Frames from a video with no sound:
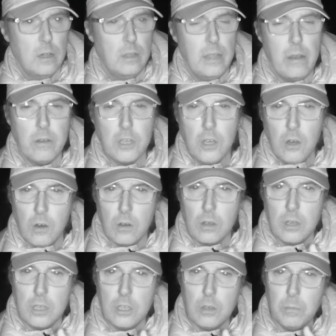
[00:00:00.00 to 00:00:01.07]
let us know,
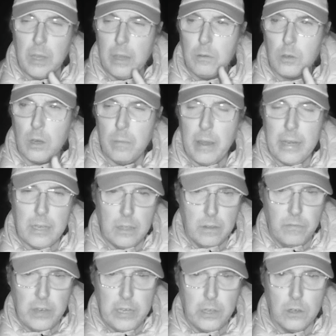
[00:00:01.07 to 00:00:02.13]
because sometimes when I'm editing
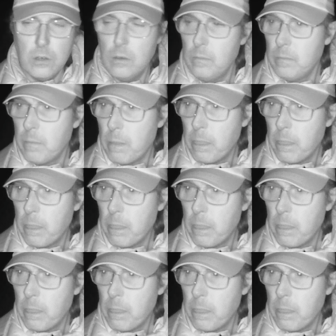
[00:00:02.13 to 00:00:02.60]
the video,